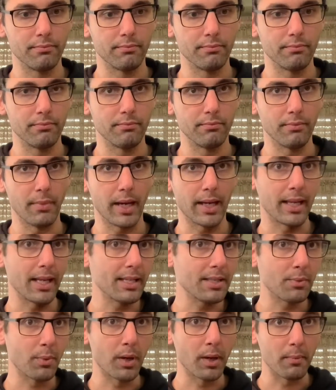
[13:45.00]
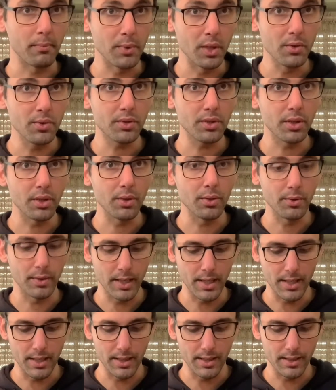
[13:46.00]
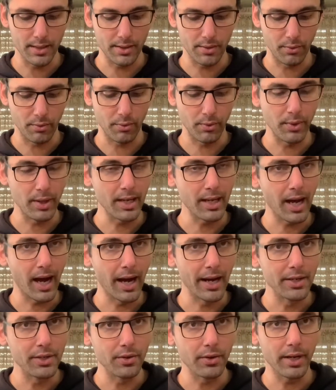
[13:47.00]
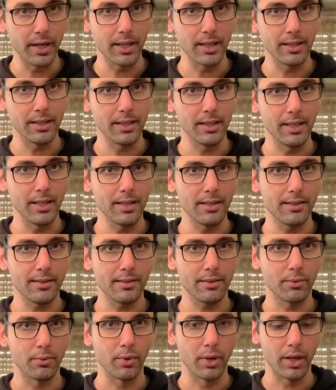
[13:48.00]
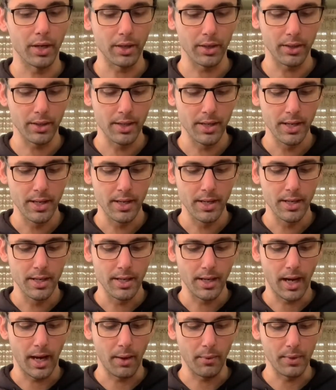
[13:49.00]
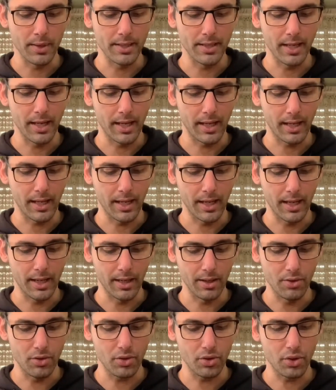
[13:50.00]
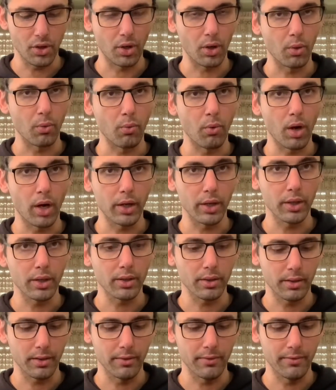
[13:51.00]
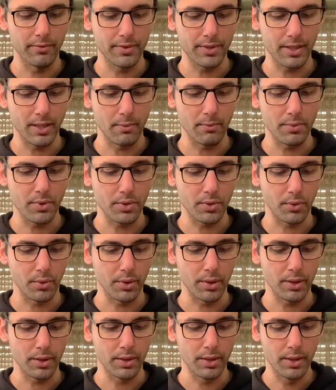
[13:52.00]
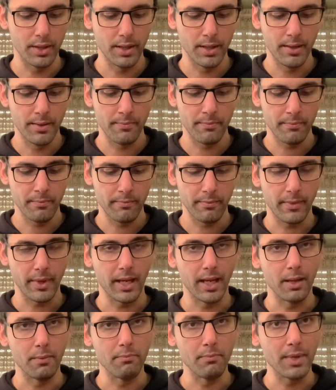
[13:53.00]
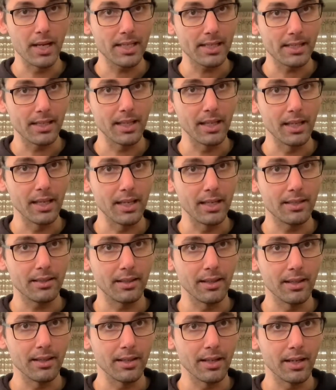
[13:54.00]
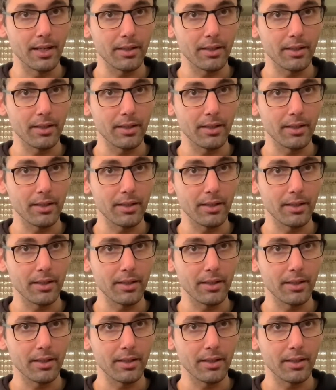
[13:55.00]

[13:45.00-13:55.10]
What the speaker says: I guess what I'm used to is rehydrating the yeast, where I would take a sugar water of some sort and mix the yeast in there